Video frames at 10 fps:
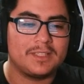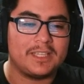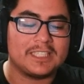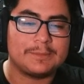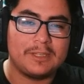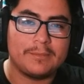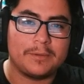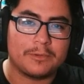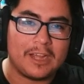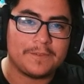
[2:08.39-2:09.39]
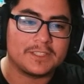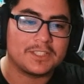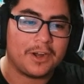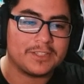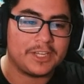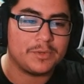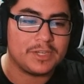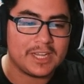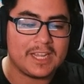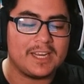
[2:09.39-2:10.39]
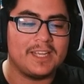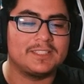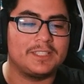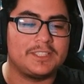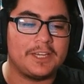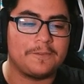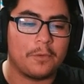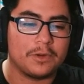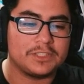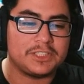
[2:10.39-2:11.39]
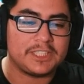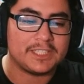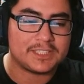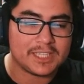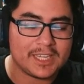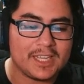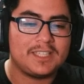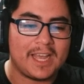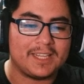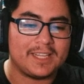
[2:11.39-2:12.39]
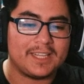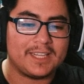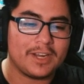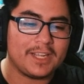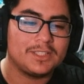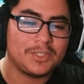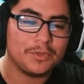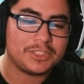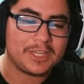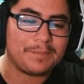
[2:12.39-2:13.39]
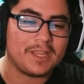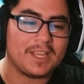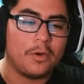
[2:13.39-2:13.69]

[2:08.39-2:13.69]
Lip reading: The next minimum graphics card that you need is a GeForce GT 1030 2GB